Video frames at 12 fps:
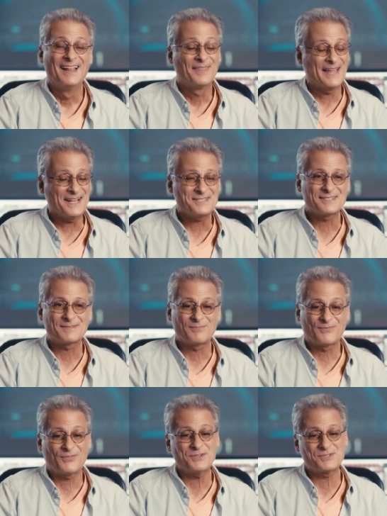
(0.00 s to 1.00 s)
That's
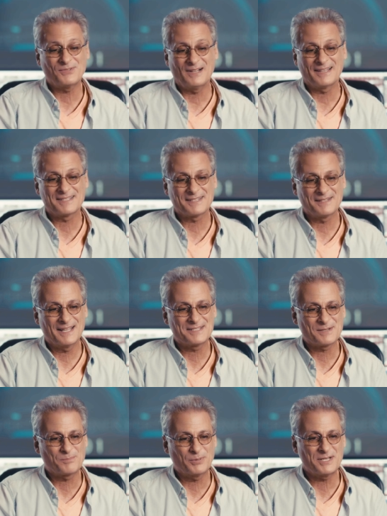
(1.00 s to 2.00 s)
first of all, it's a it's
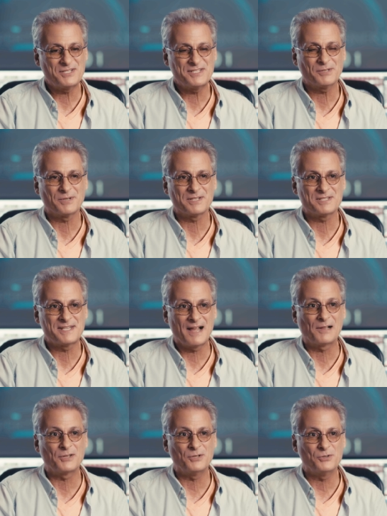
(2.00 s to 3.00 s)
a pretty serious
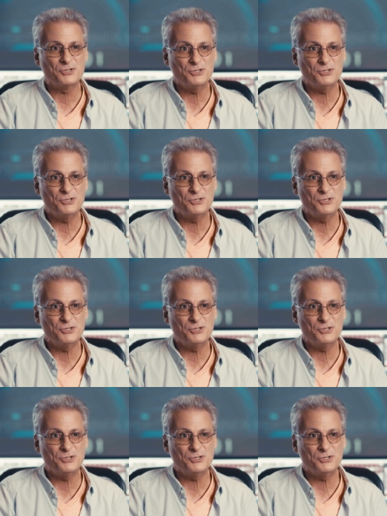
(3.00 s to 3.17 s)
deluge.